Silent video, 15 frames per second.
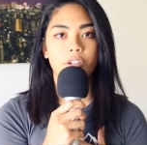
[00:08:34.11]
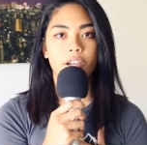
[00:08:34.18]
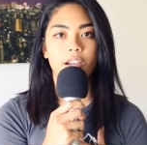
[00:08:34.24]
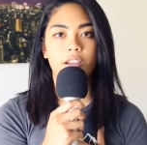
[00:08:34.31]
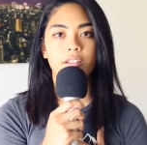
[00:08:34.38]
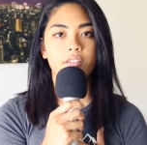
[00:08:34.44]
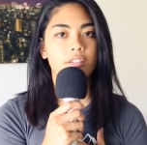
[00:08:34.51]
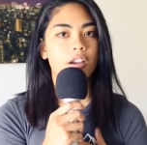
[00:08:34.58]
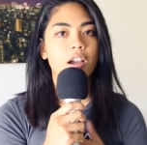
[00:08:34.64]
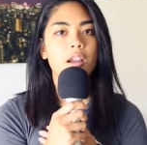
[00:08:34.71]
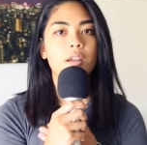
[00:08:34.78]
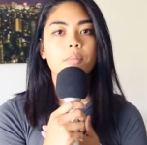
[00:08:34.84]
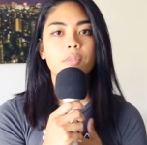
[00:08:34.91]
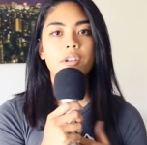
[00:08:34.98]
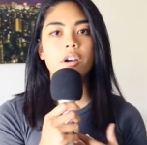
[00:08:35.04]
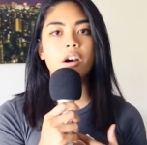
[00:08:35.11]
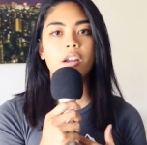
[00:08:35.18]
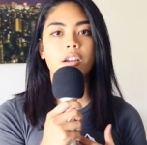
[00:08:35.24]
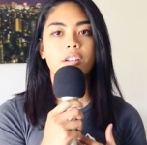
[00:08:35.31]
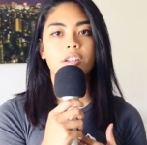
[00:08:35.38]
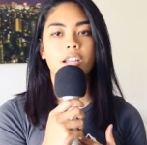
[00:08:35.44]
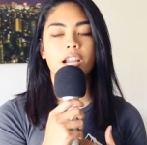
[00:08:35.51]
guys. I am
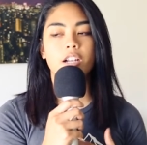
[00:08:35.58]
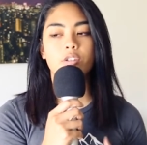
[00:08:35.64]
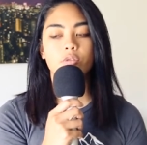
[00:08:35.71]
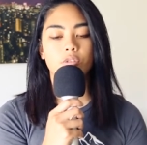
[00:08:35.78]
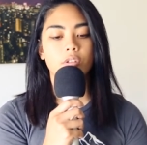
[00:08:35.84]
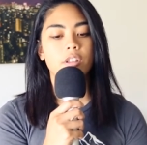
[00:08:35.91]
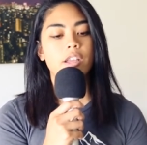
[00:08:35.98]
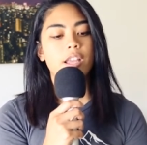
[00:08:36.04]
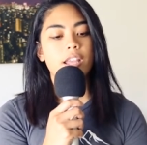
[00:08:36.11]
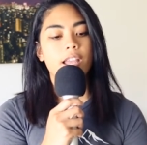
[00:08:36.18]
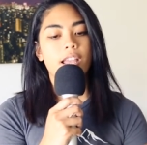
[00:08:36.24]
not a natural.